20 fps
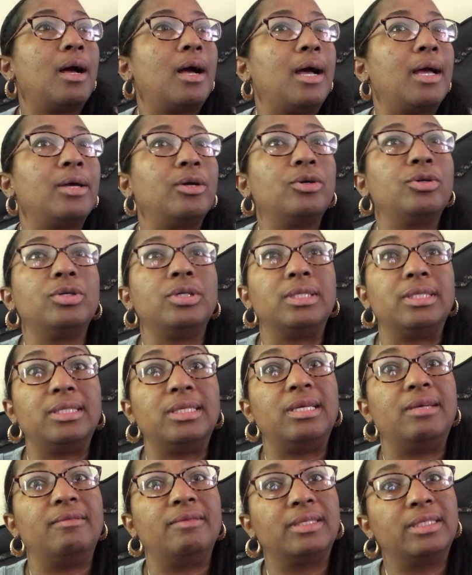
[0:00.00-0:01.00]
I
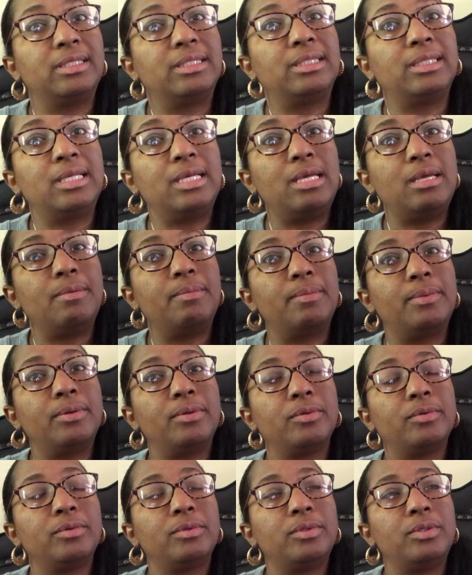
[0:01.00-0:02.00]
couldn't even sleep.
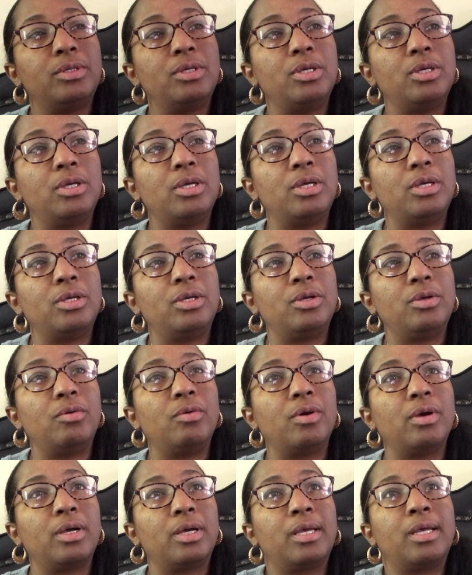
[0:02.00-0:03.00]

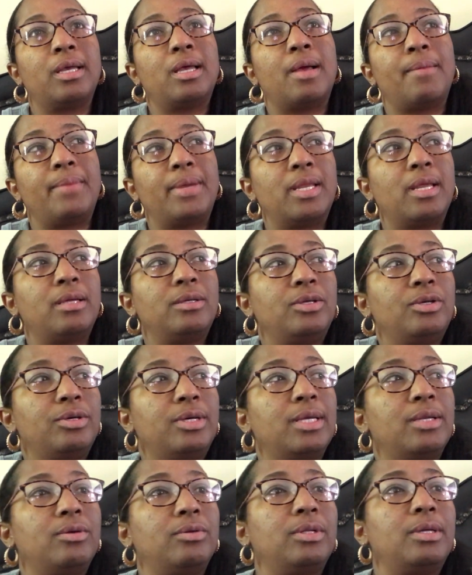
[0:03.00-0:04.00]
You
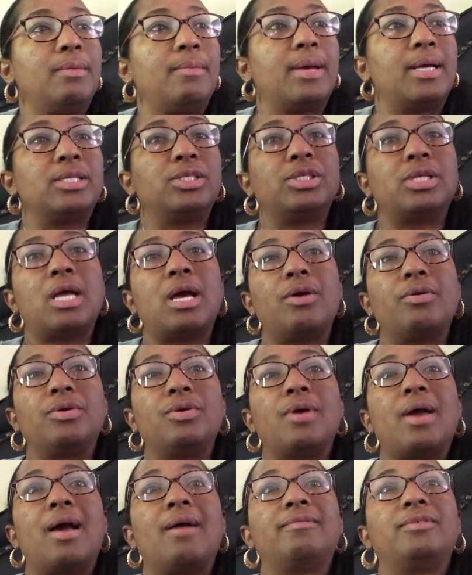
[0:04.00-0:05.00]
can only imagine how
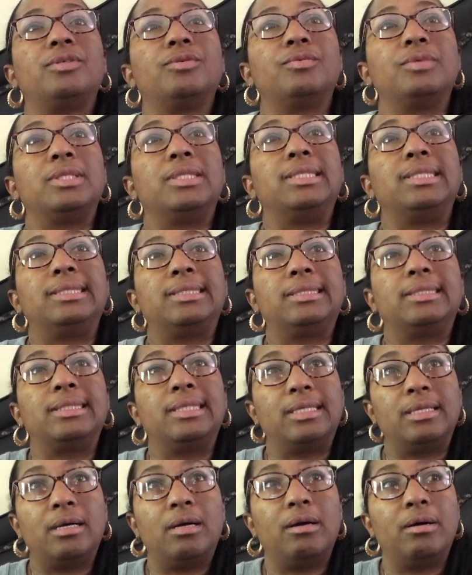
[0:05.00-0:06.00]
you have to really
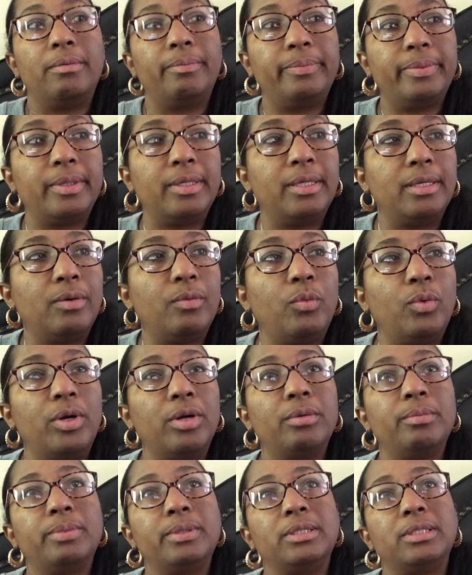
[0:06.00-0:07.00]
sit up in a
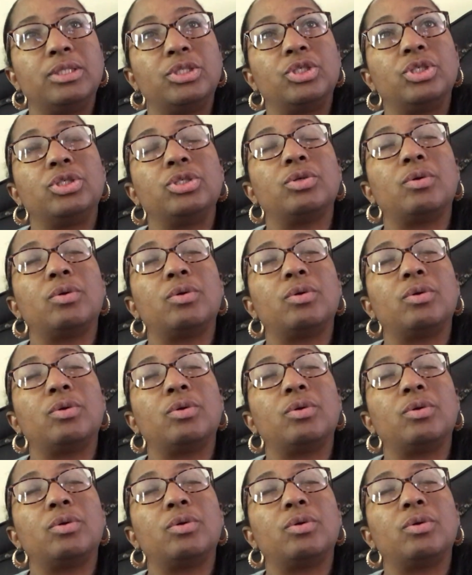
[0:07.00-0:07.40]
weird position.